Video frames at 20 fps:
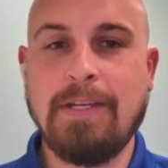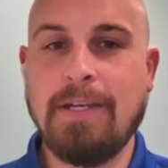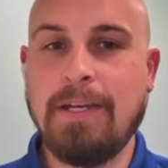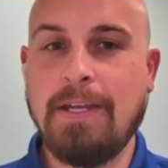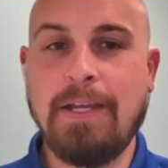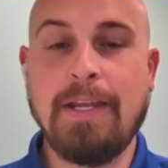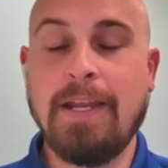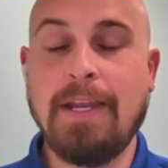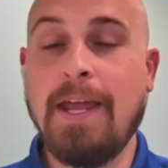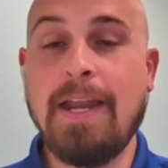in
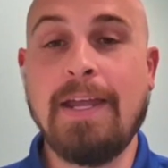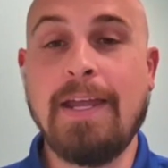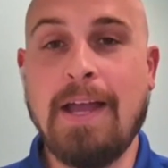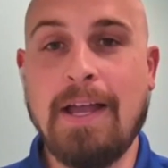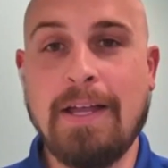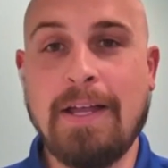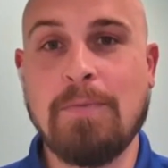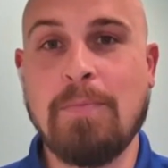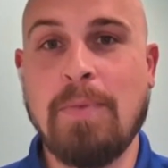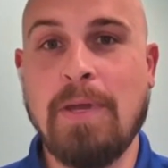any
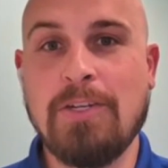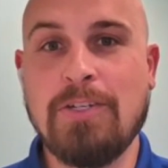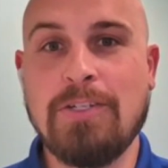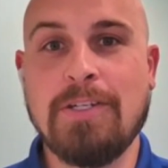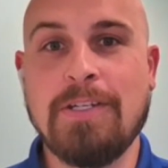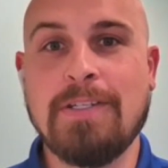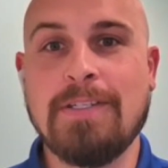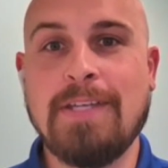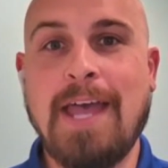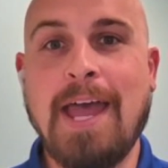
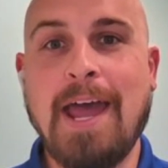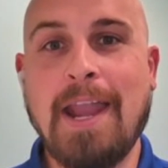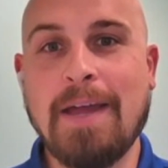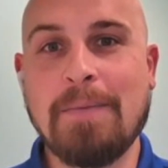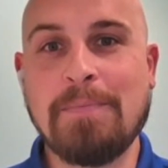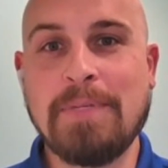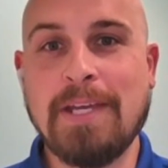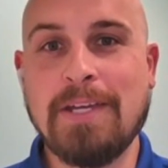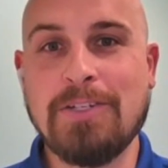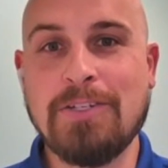occupation is
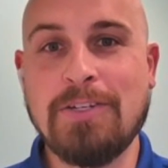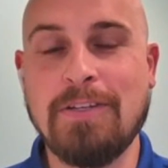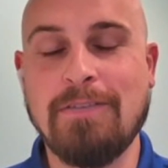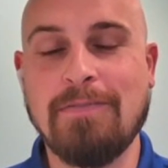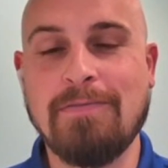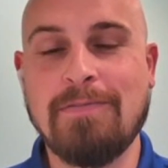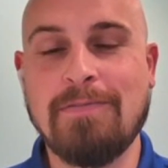adaptation.